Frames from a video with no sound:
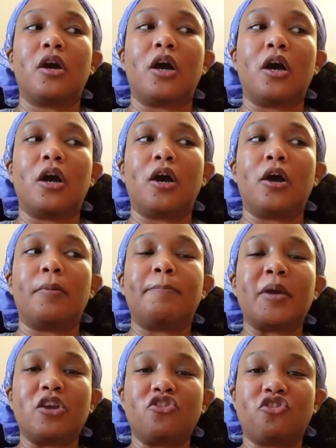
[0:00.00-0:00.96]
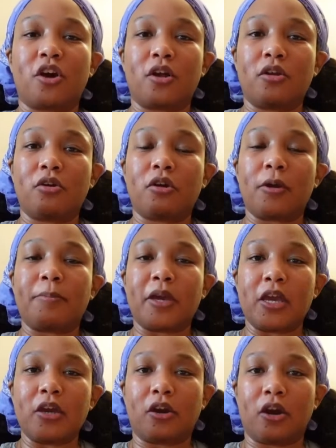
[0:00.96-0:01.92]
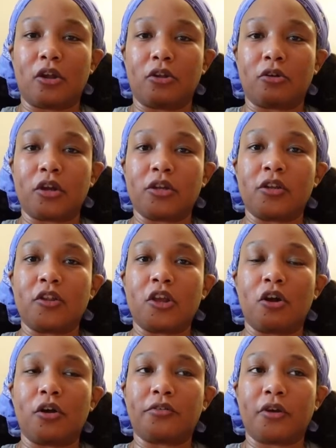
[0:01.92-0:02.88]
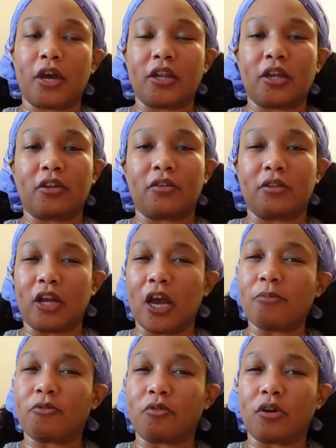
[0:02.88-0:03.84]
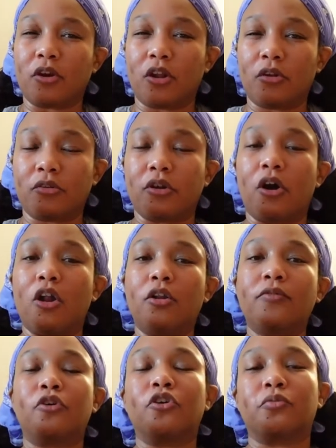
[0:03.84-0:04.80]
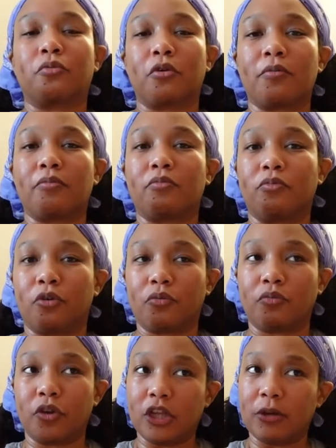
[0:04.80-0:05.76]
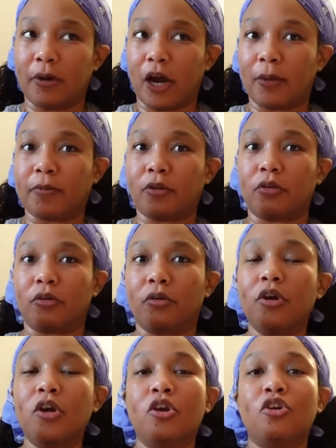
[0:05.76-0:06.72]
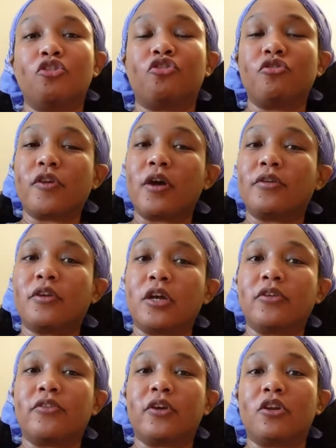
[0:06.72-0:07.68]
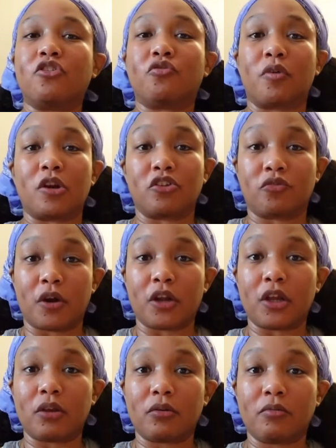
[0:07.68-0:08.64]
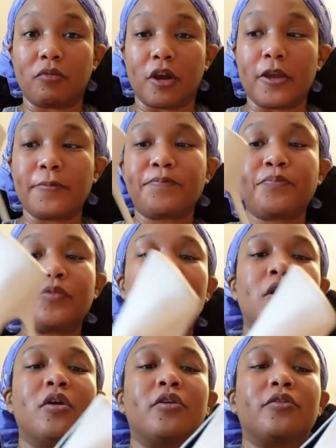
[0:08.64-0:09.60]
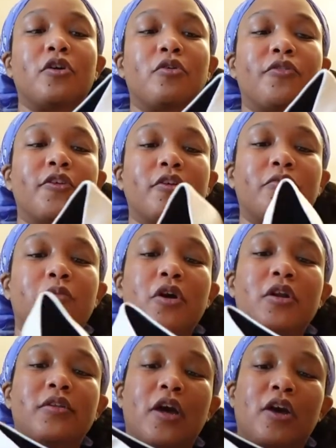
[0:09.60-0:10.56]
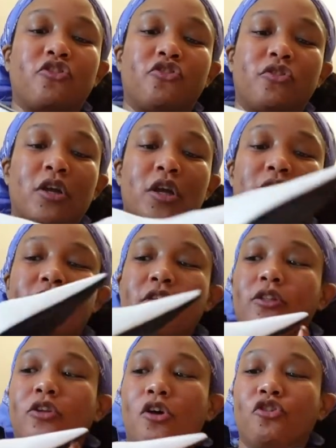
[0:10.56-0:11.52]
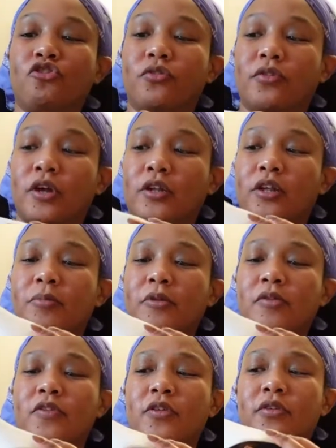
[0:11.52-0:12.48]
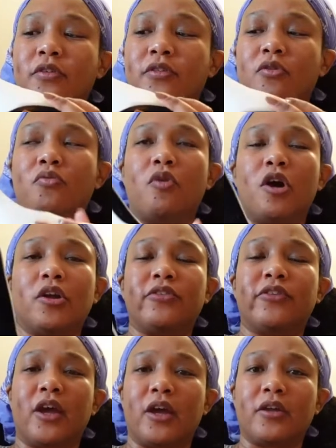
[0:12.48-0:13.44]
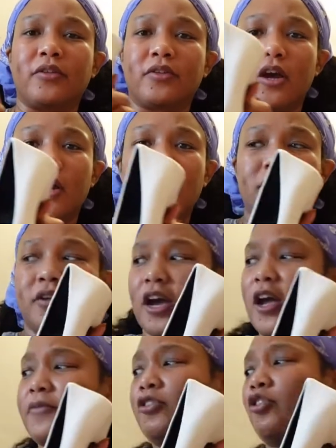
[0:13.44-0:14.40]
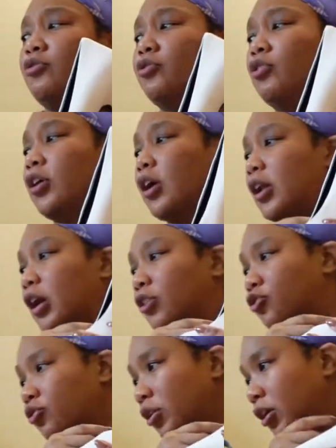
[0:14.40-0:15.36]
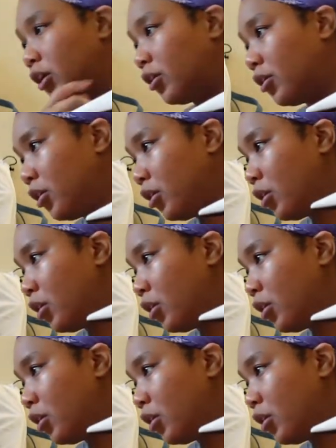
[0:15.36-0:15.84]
uh, beige color, a pink color, and then they also had like this lime green color, and all of those were were really popular 2019 and 2020, right? So this one is actually the larger size. I believe this is the 110 size. I have to go look at actually,